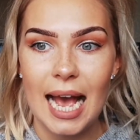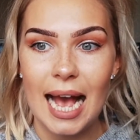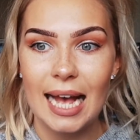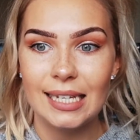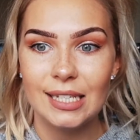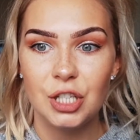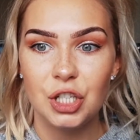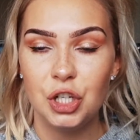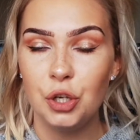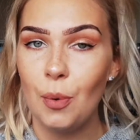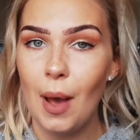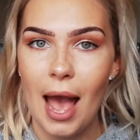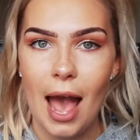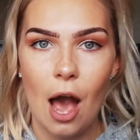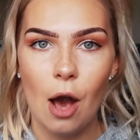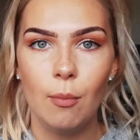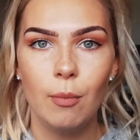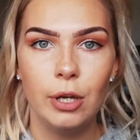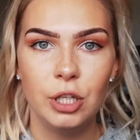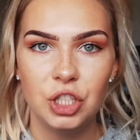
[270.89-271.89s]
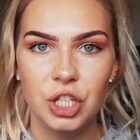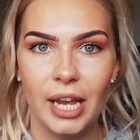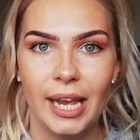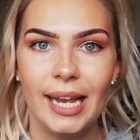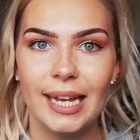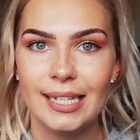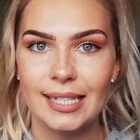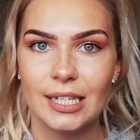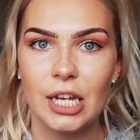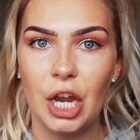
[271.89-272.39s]
as to how much it
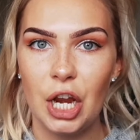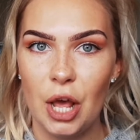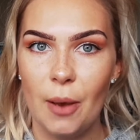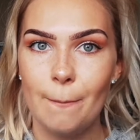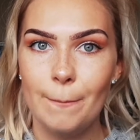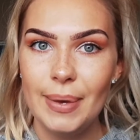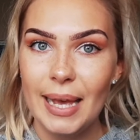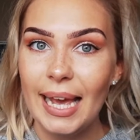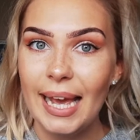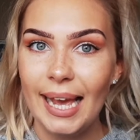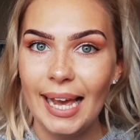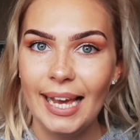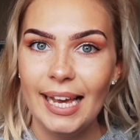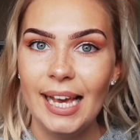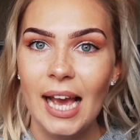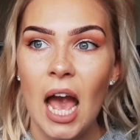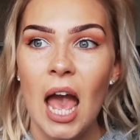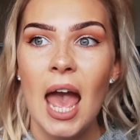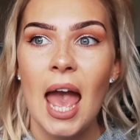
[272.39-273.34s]
is gonna be,